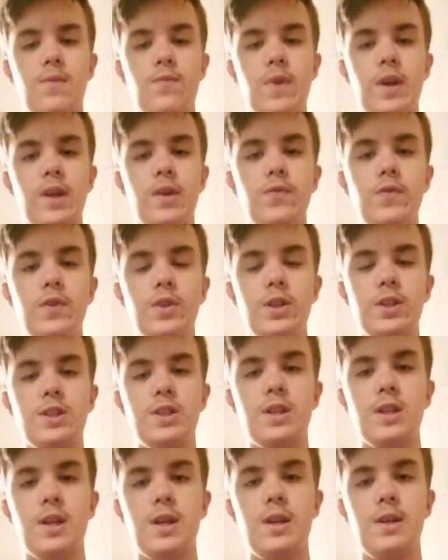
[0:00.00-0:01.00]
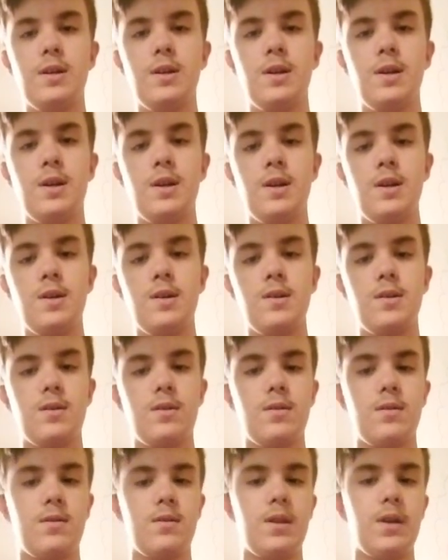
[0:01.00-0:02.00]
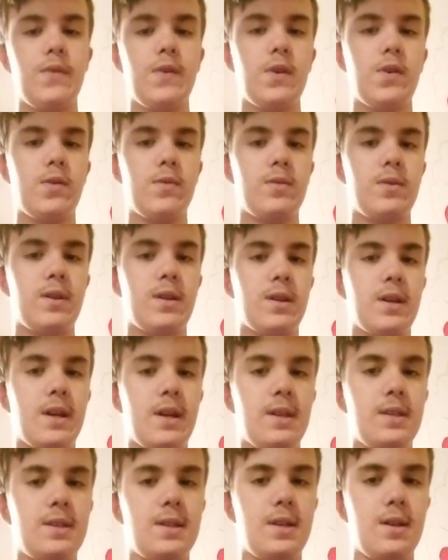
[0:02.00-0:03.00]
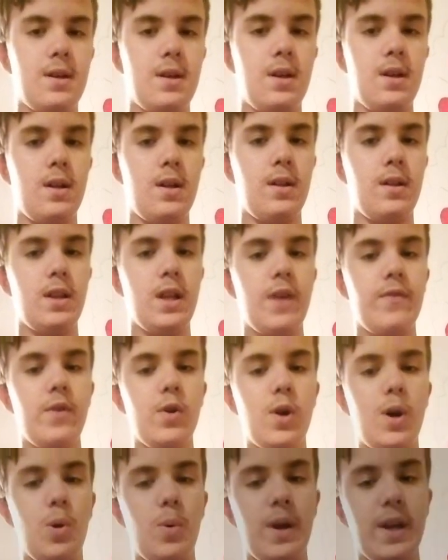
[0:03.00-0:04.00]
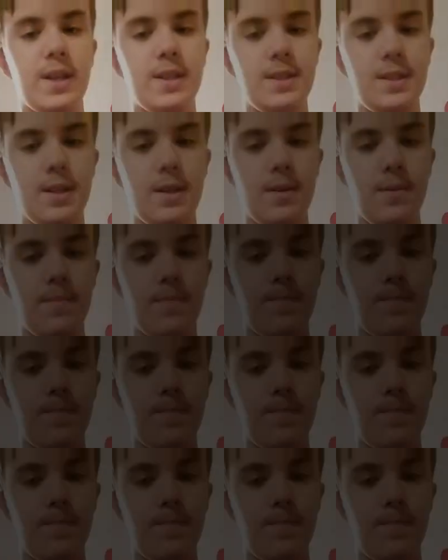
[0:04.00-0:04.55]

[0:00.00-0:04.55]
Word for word: thank you for listening. Love you always, guys. Love you always.